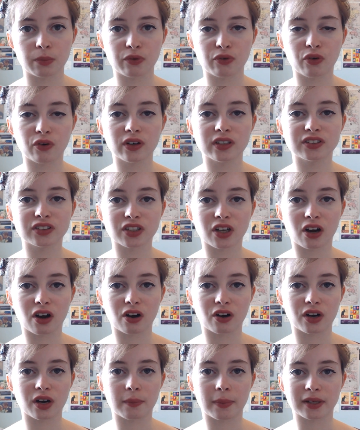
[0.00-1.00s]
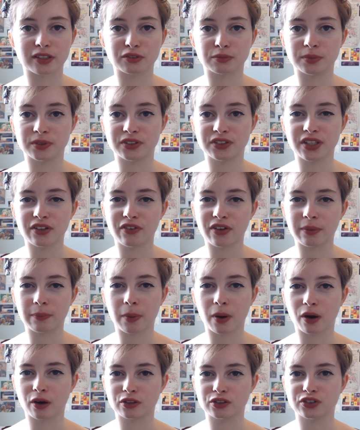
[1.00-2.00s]
Before I start on about specific
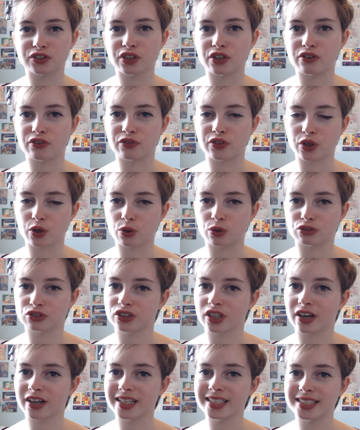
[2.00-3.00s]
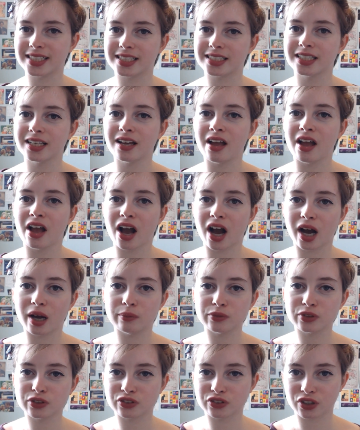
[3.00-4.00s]
parts of the course that I did,
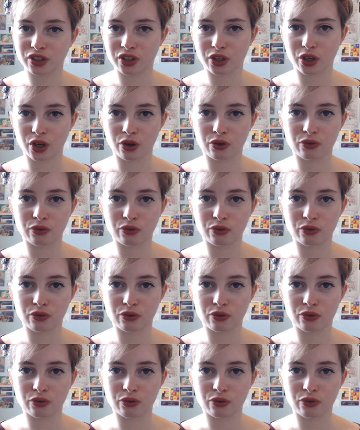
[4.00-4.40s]
I'm just going to